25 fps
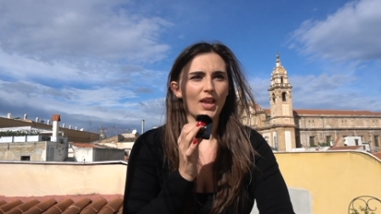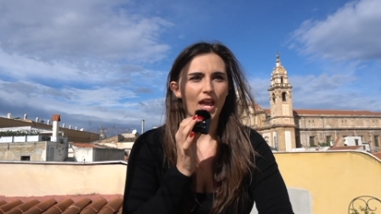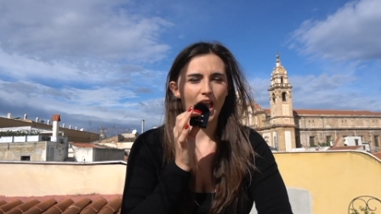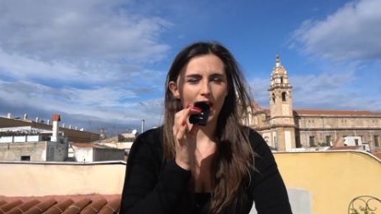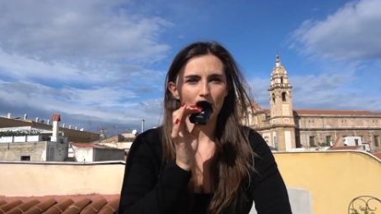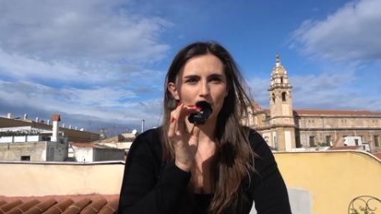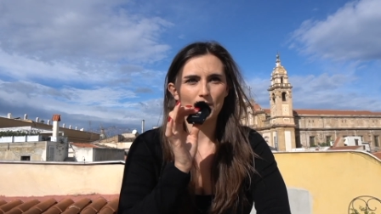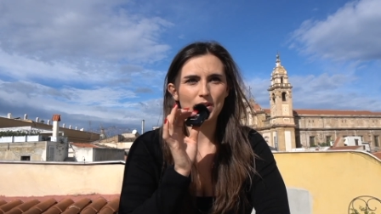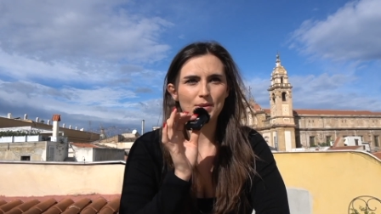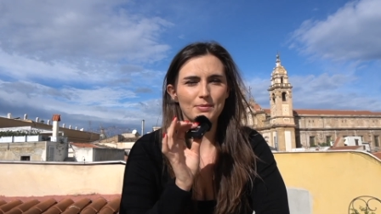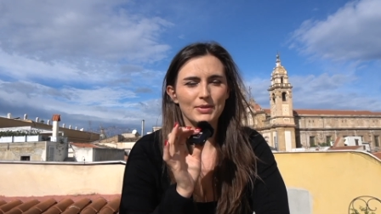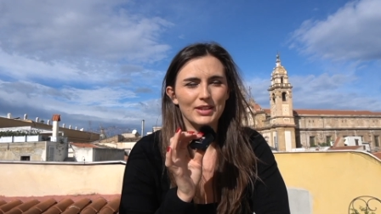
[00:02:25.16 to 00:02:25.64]

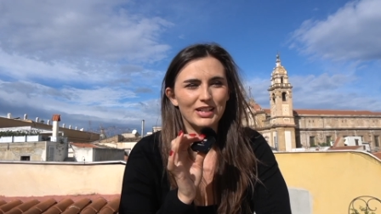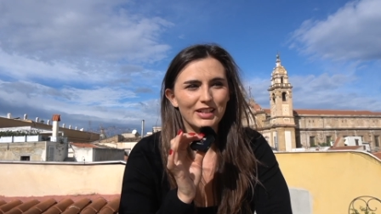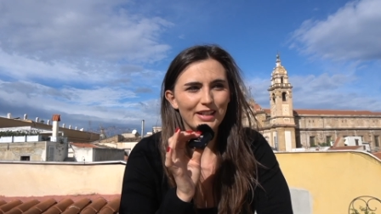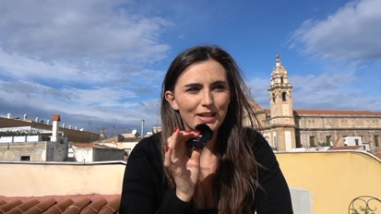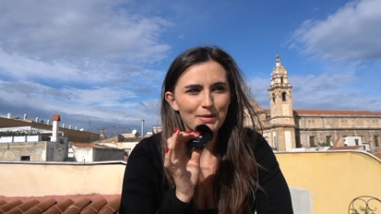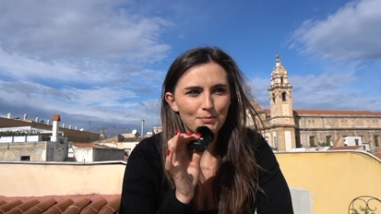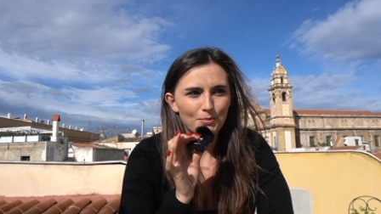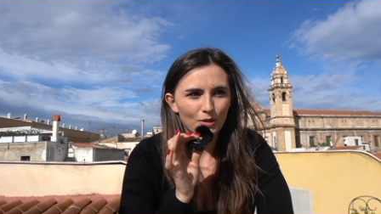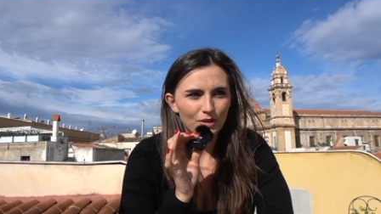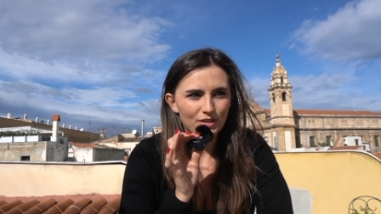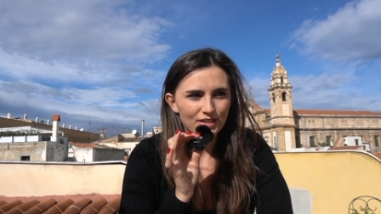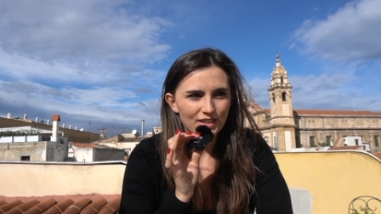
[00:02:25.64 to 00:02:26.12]
And we
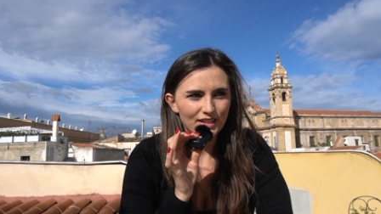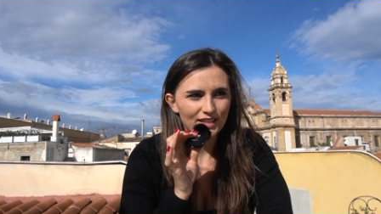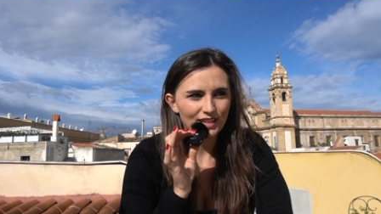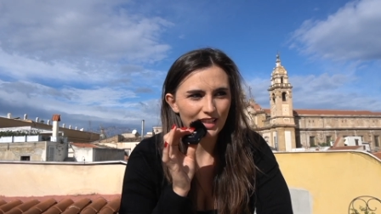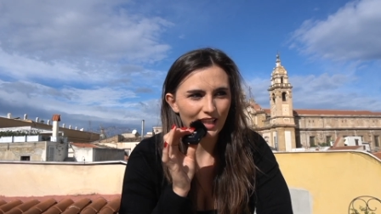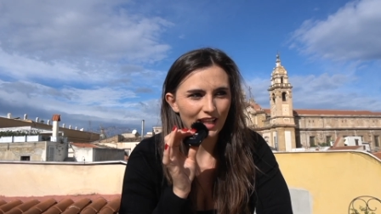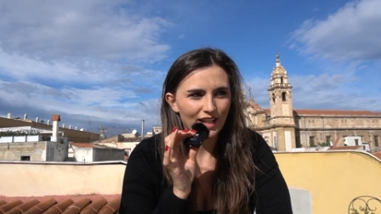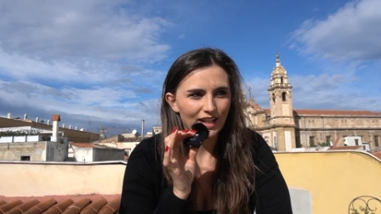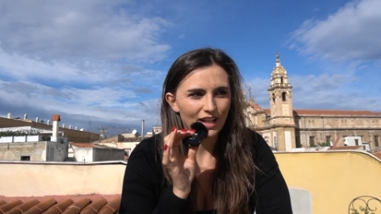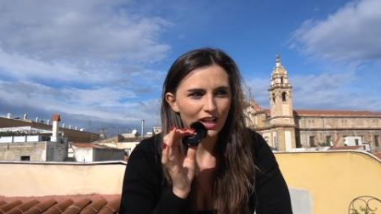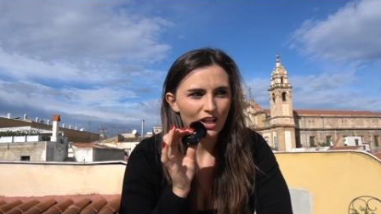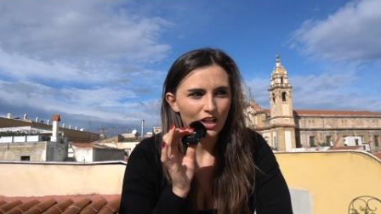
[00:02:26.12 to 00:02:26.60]
literally booked it
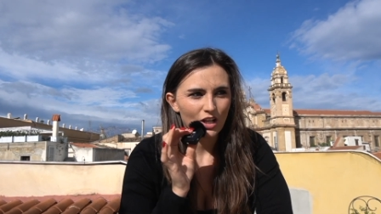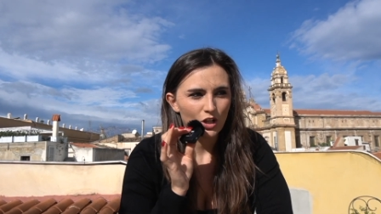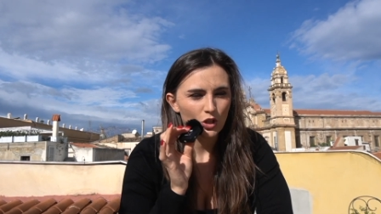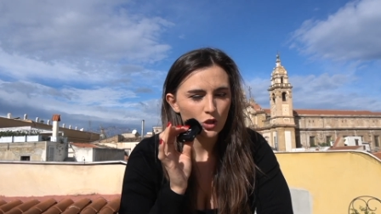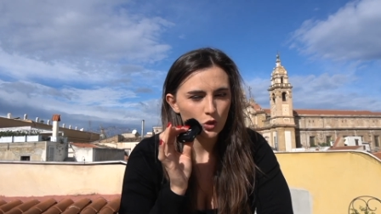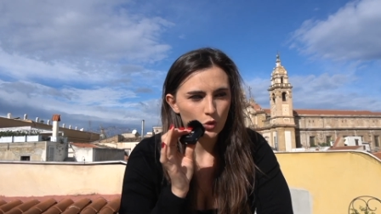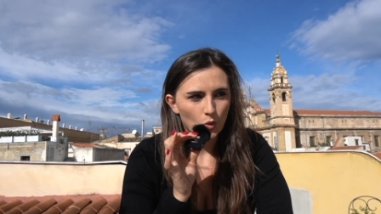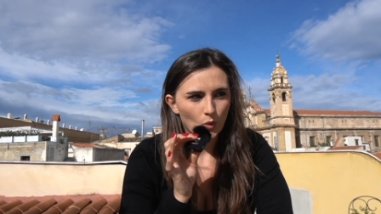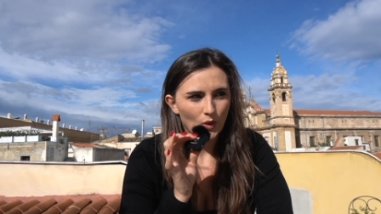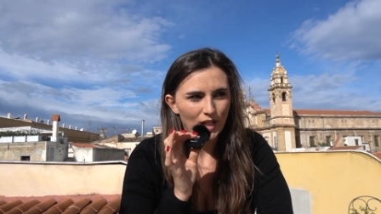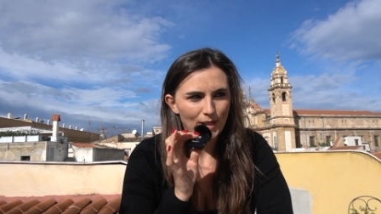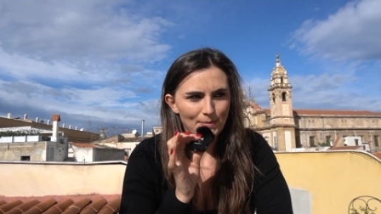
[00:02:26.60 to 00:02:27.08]
like
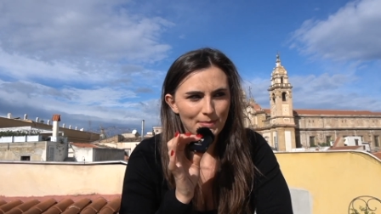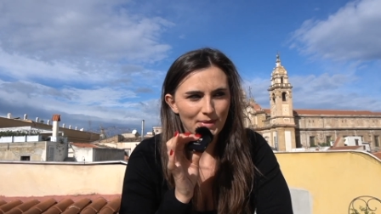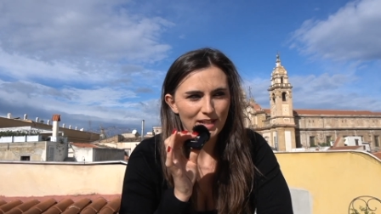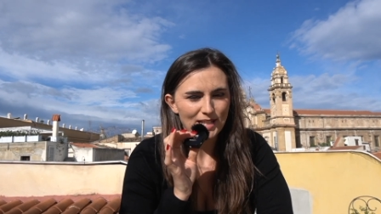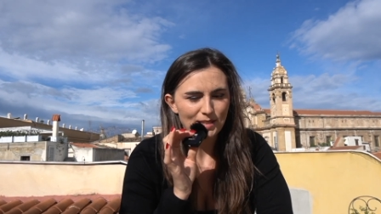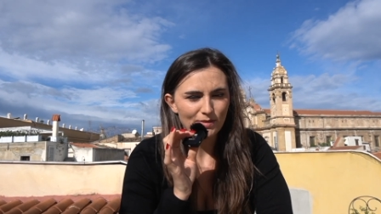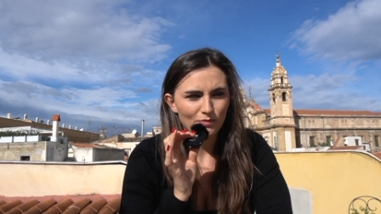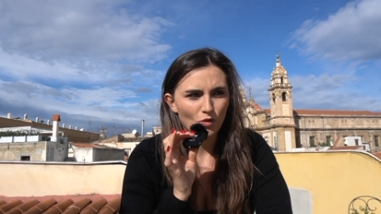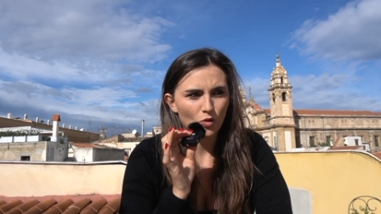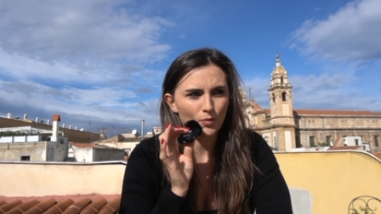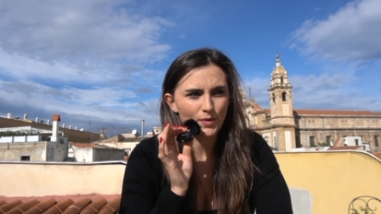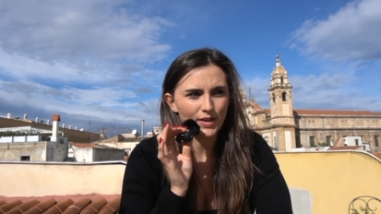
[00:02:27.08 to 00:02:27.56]
20
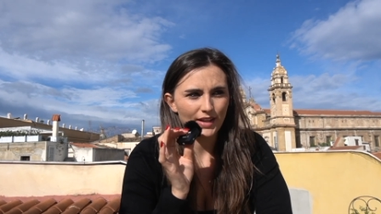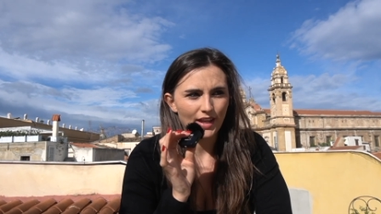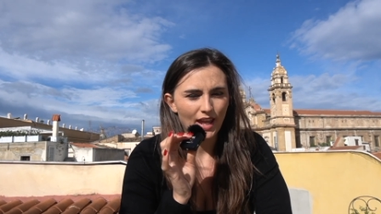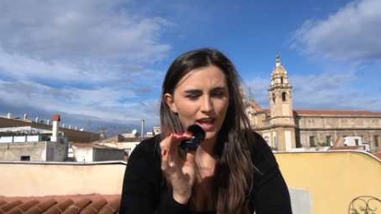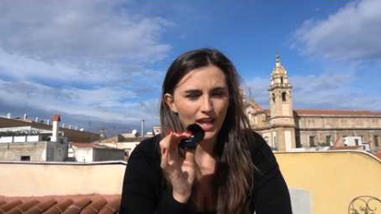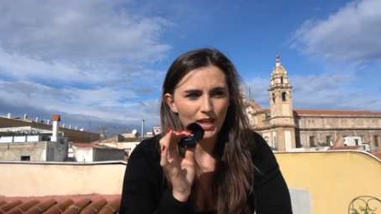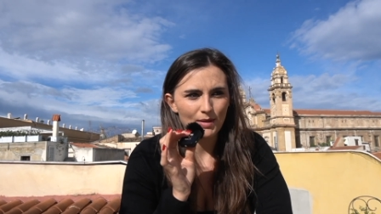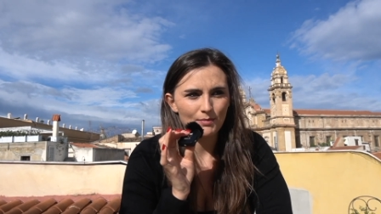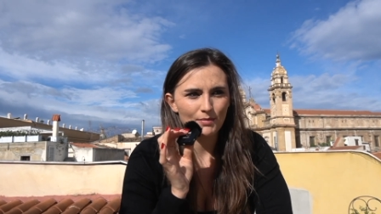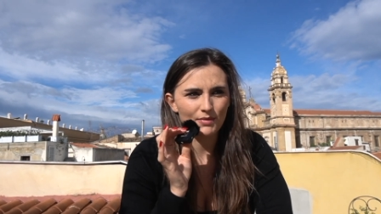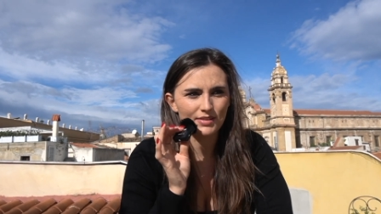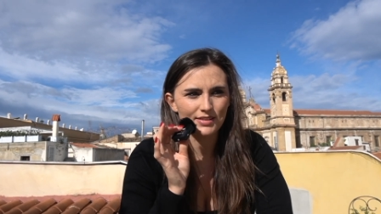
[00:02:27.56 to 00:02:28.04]
minutes before we
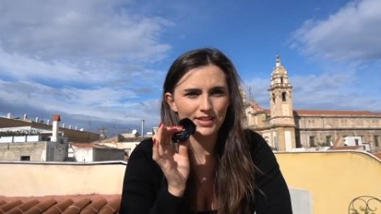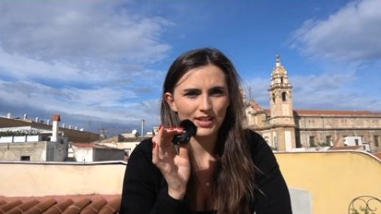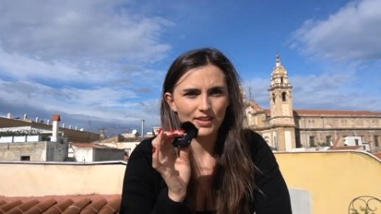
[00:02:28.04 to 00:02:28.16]
came